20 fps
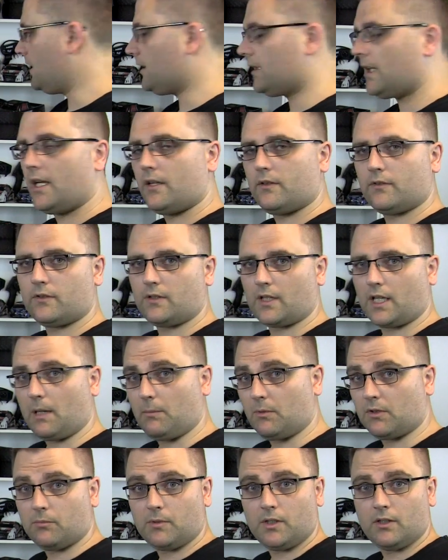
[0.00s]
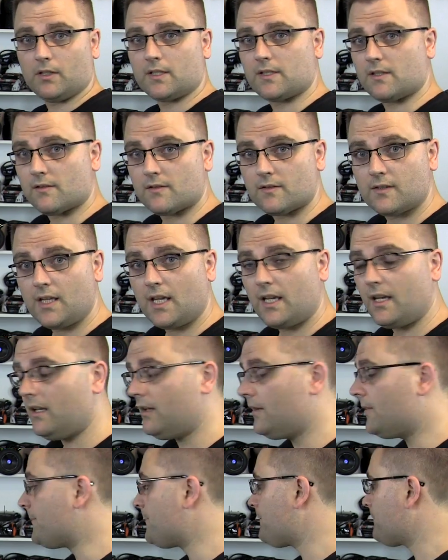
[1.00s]
it allows the camera to be nice and
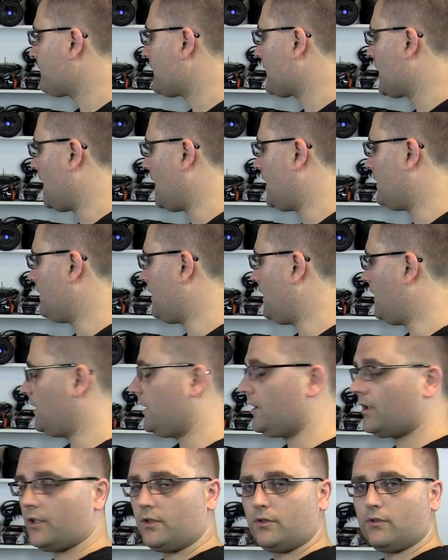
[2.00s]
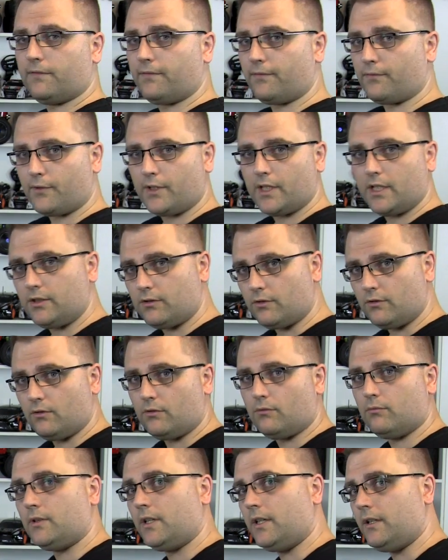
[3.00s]
steady and uh, you know you're free to
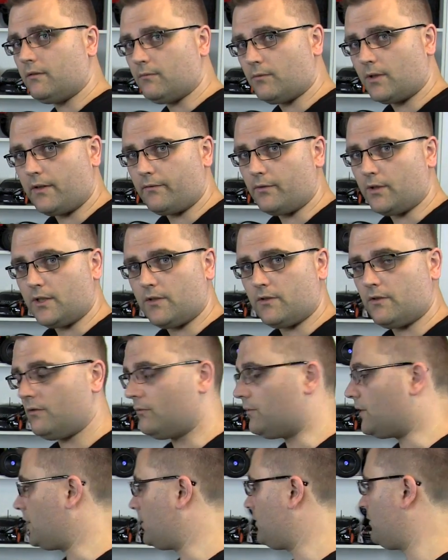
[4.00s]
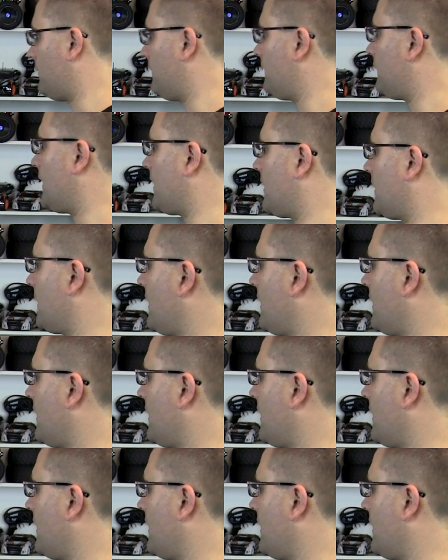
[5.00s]
do whatever it is you want to do in front of